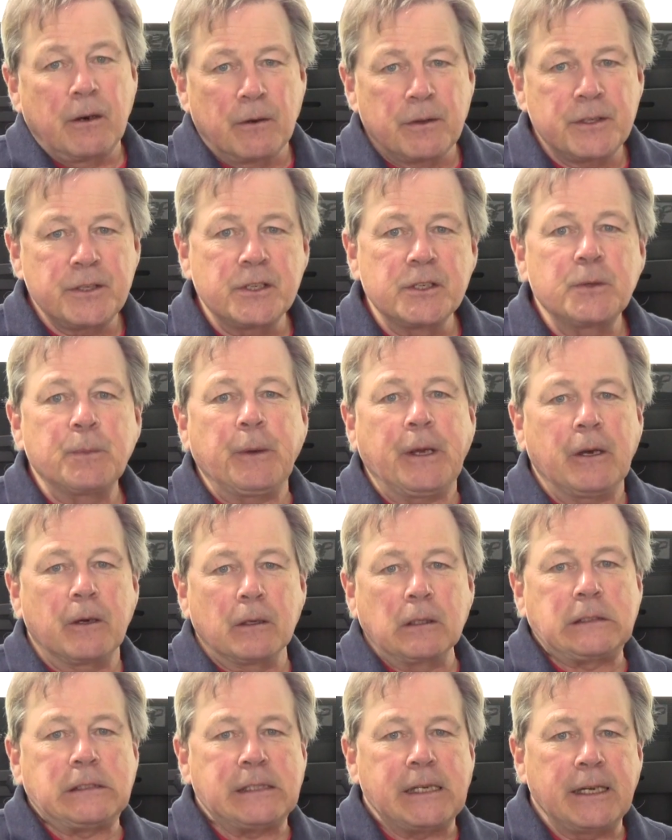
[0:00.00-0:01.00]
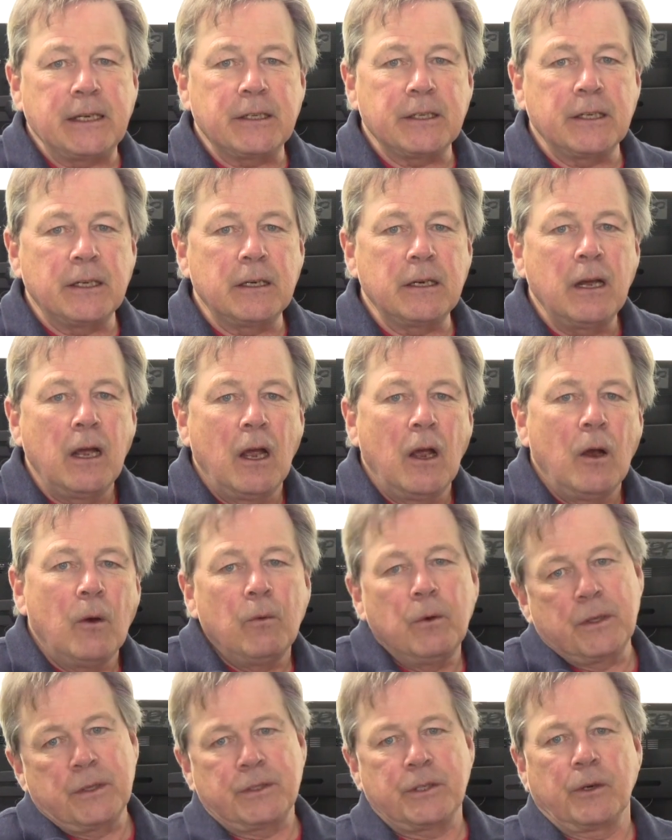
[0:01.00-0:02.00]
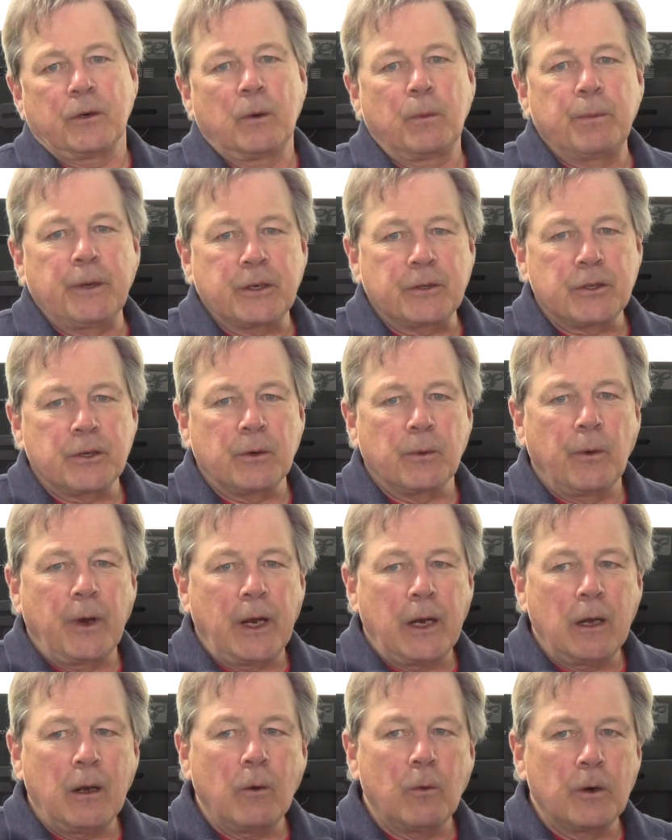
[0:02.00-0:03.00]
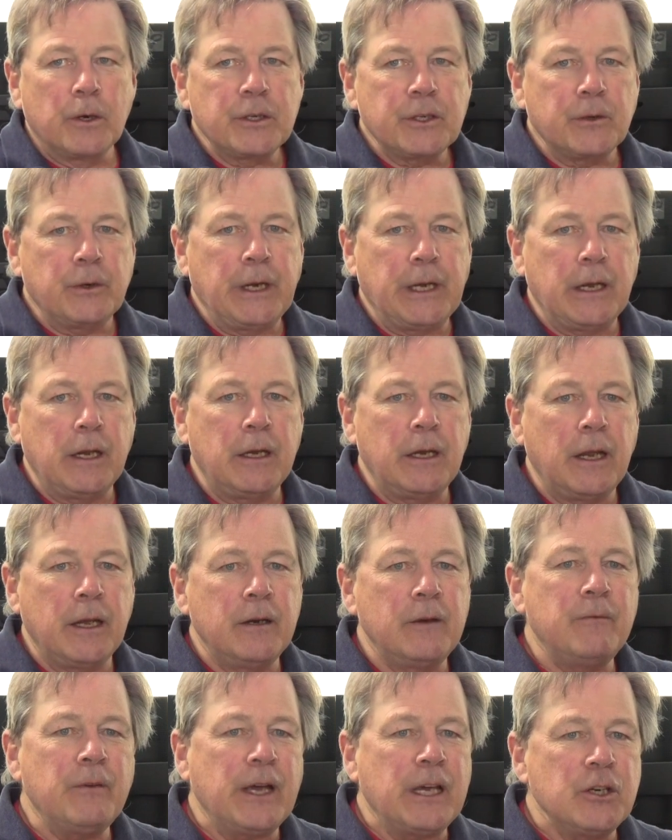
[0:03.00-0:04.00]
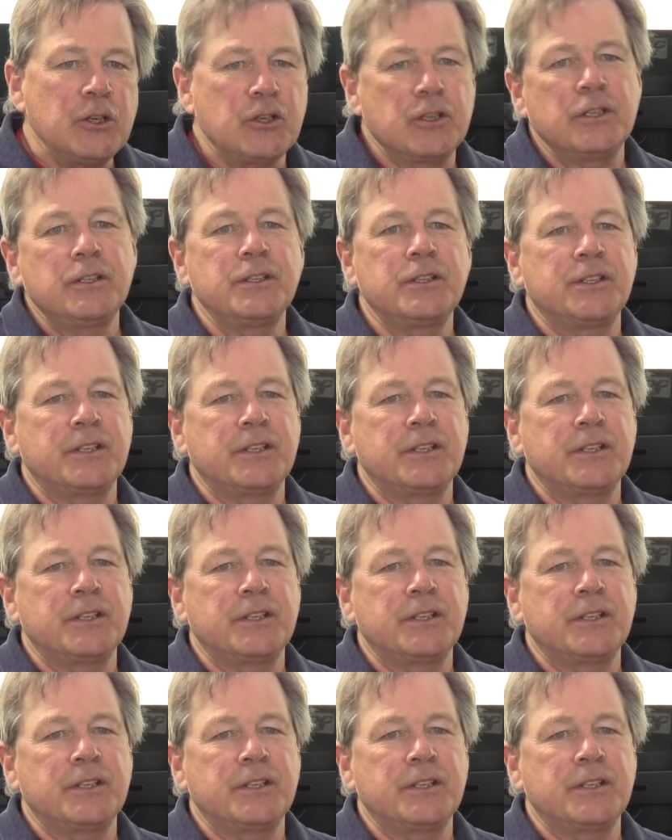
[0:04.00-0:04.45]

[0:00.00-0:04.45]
here. This is Peter Clayton with Total Picture Radio. We're doing an innovation